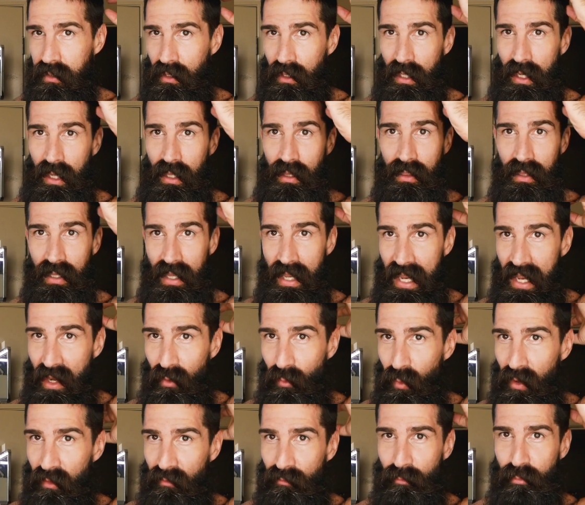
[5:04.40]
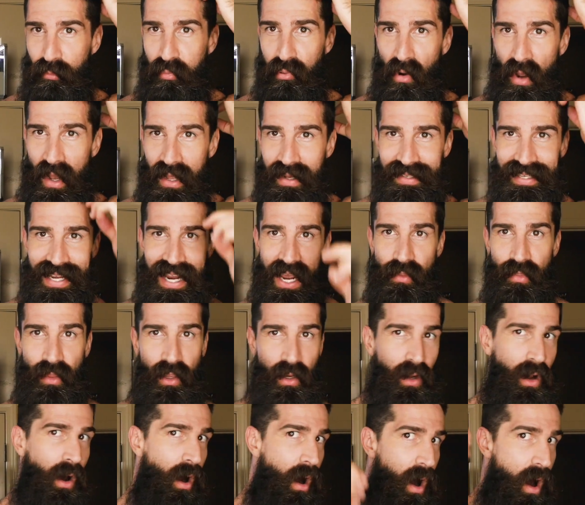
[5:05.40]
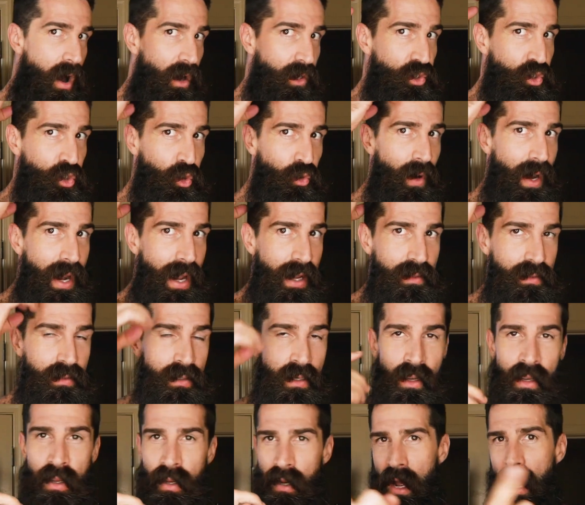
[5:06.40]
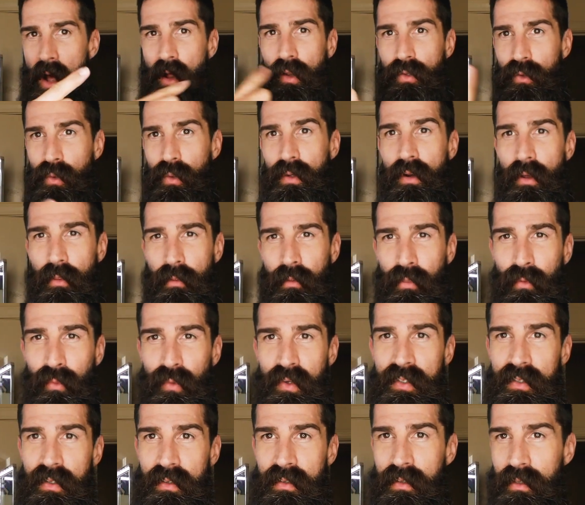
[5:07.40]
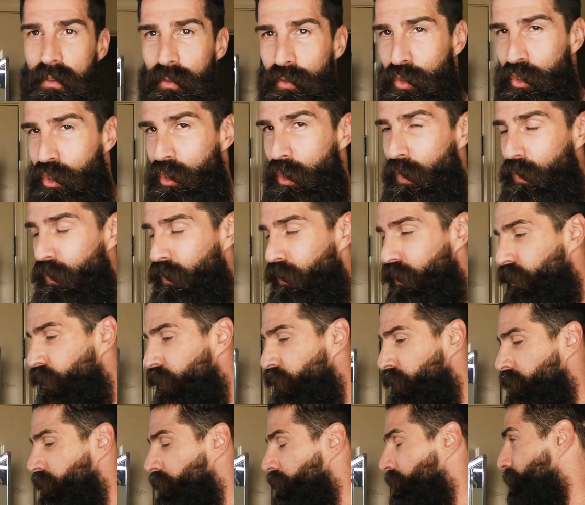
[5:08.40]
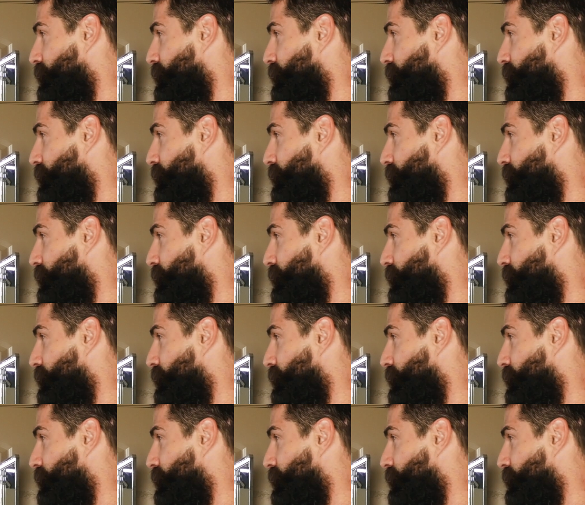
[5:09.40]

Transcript: length and we've brought down the contrast, I'll do another three sixty and show you.